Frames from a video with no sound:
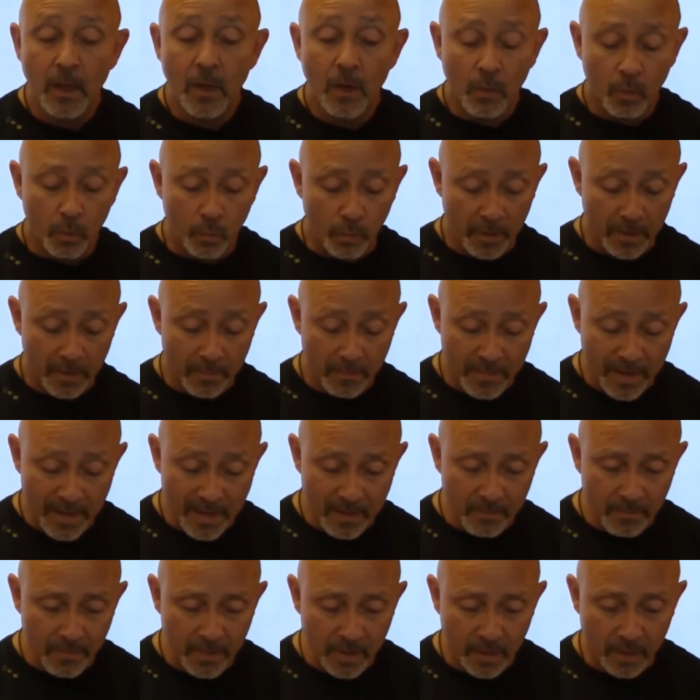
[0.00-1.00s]

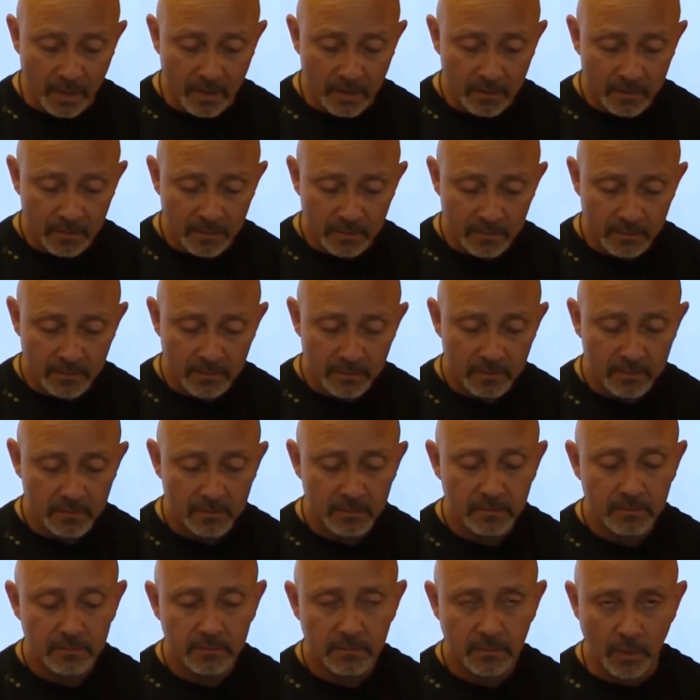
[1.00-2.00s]
Remember,
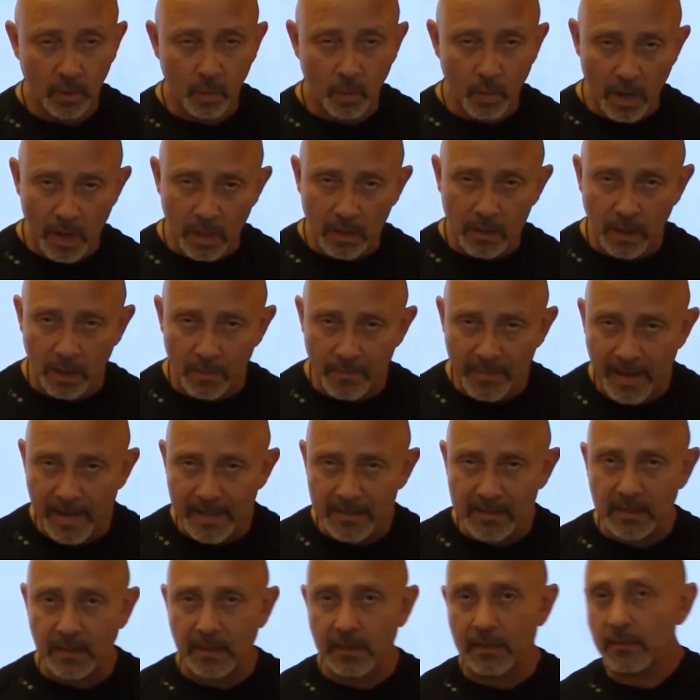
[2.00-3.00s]
your wildcard
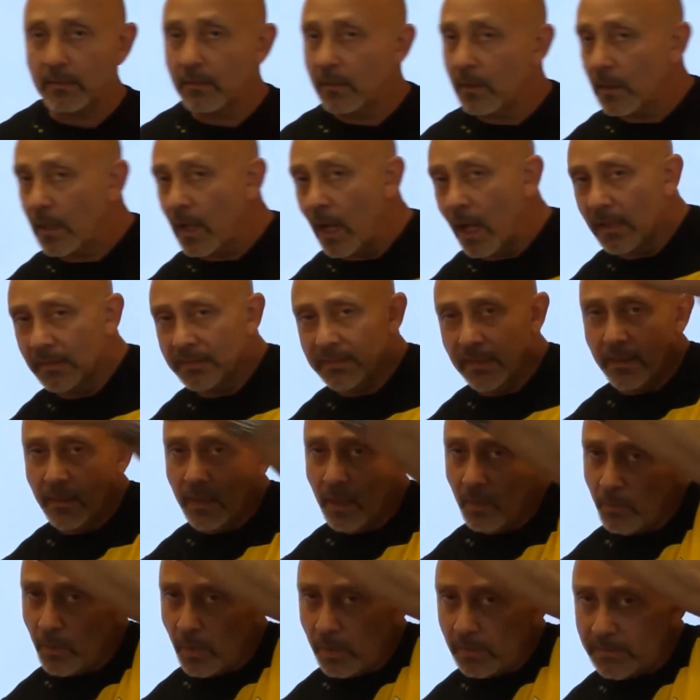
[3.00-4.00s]
masking, constant
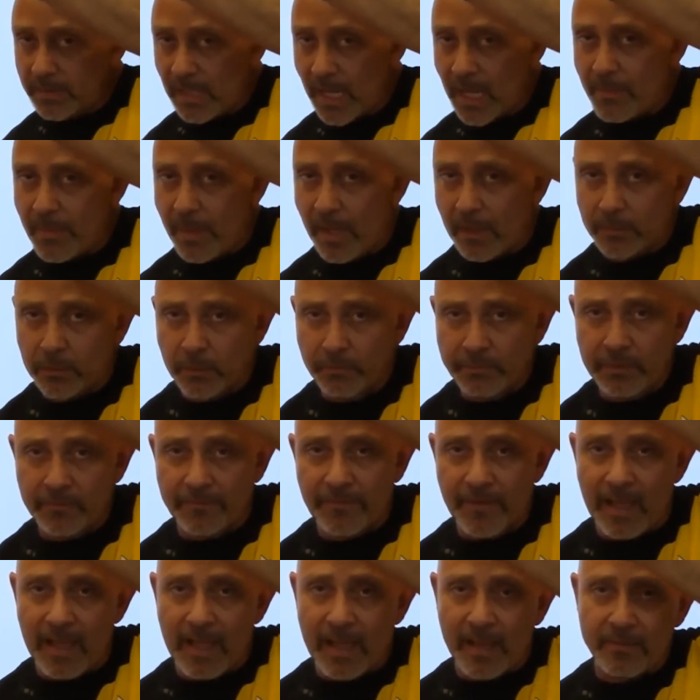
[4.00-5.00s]
number on top, all
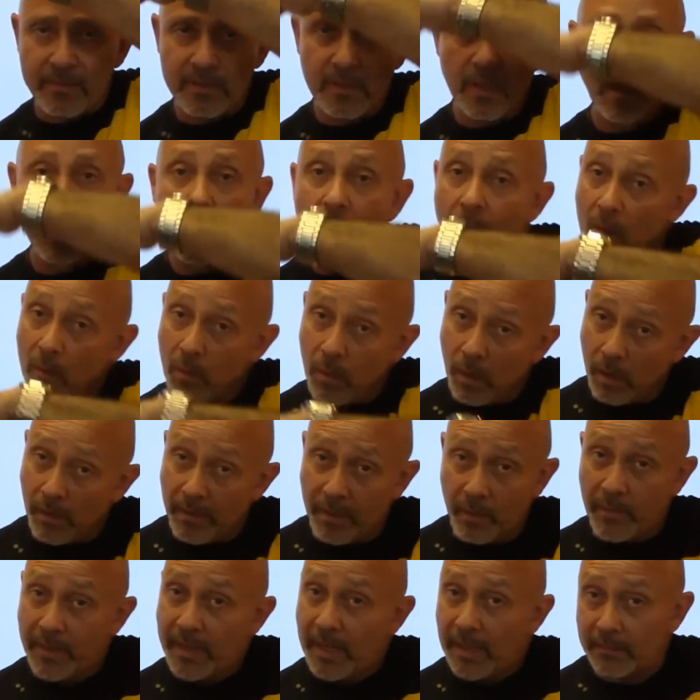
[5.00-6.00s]
255s. Well, then
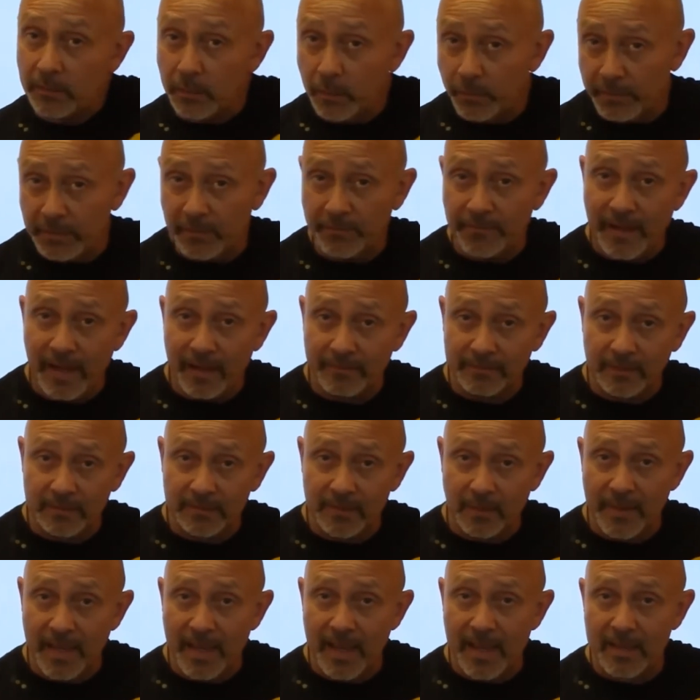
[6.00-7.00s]
we got 255s as the
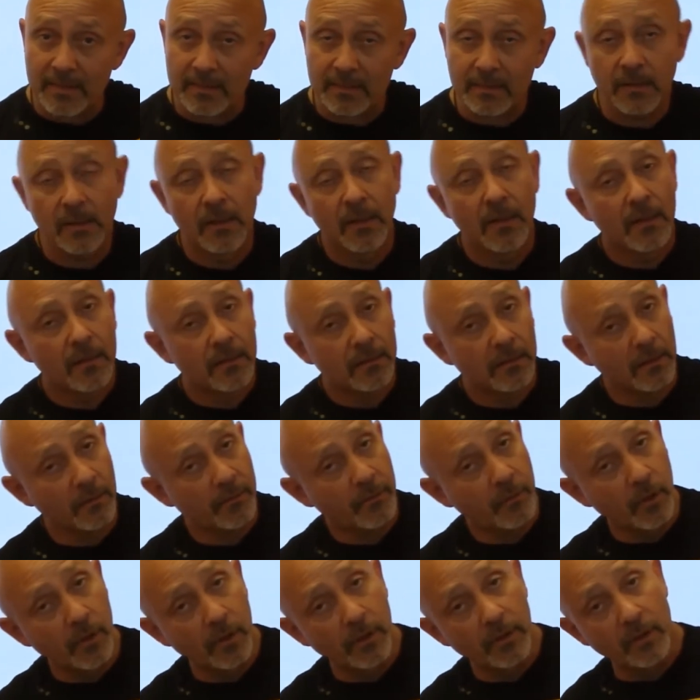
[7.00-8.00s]
mask.
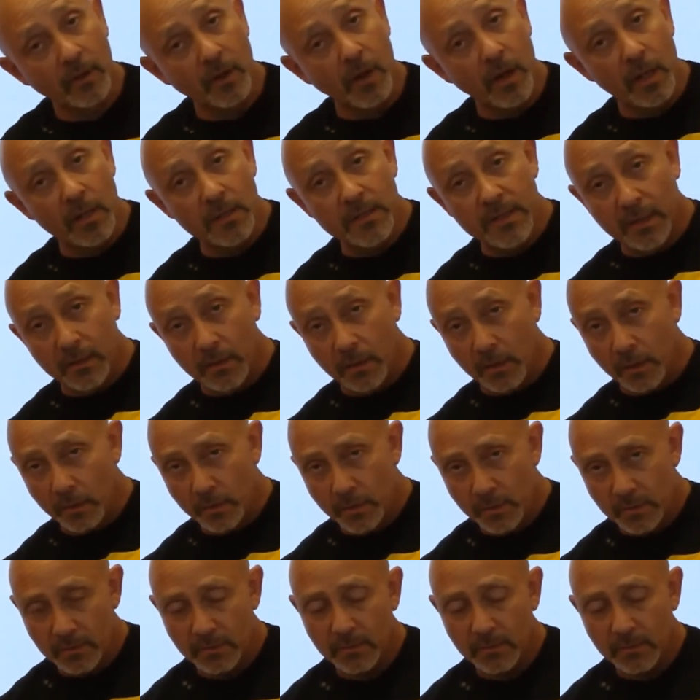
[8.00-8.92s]
Therefore, they're all zeros.